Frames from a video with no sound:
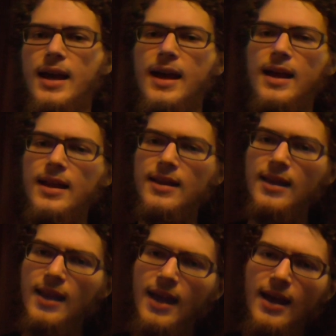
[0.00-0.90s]

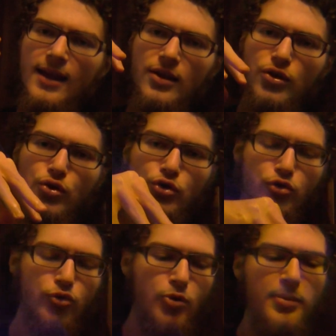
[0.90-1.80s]
And then you
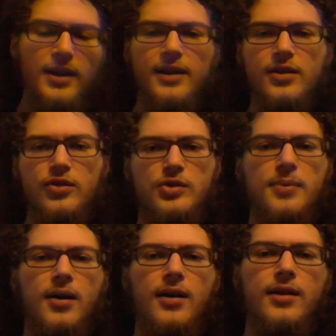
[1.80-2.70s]
swoop in and you
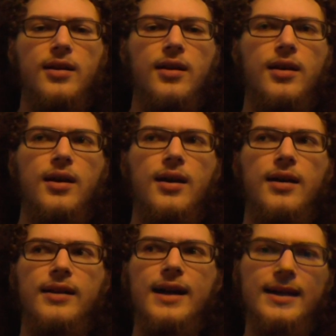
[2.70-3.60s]
spawn.
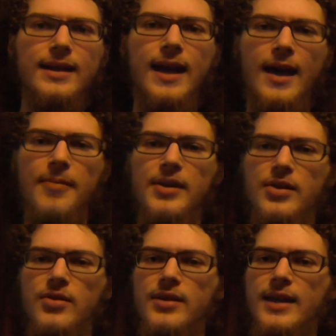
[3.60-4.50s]
A lot can happen
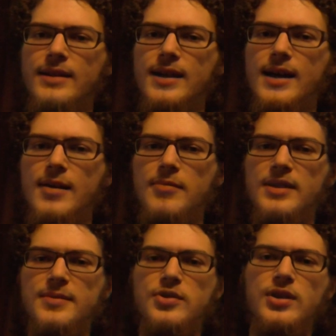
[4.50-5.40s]
during that time,
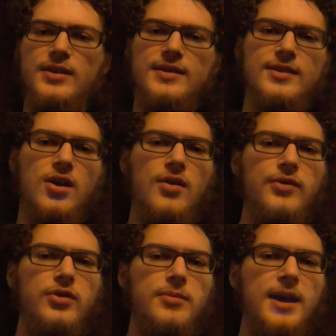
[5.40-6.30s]
especially on these Call of
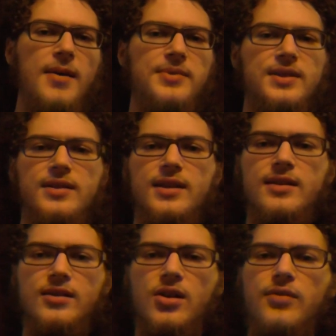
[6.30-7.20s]
Duty maps
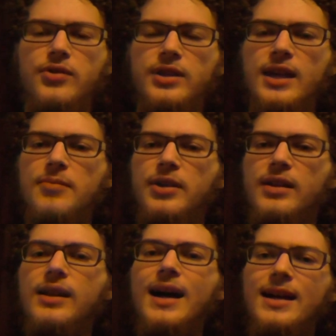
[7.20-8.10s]
and Call of Duty gameplay. A
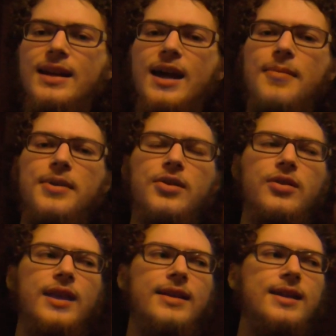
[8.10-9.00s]
lot can happen
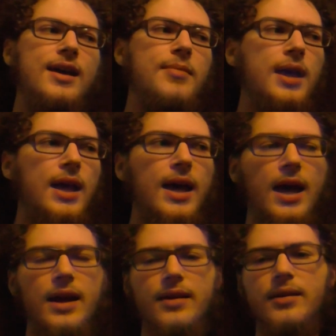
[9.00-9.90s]
during that time.
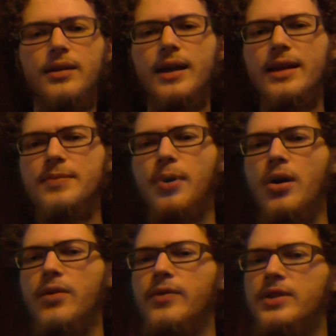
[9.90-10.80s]
And I think that that is
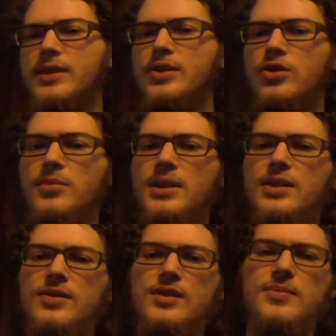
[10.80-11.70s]
part of what's
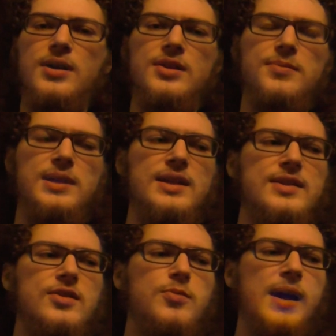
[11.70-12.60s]
contributing to the spawns being
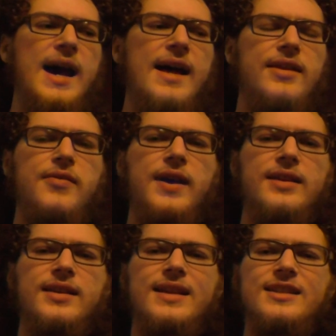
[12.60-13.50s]
so bad. The
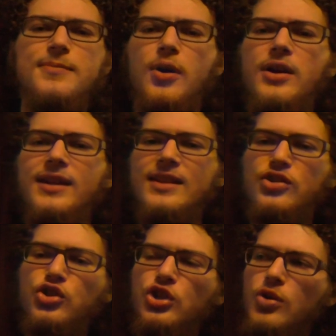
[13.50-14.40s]
fact that that spawn
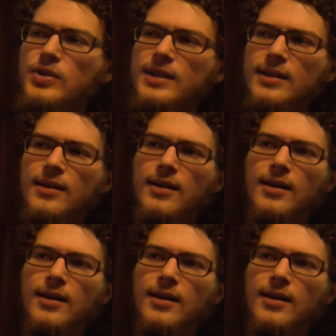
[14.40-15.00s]
gets chosen,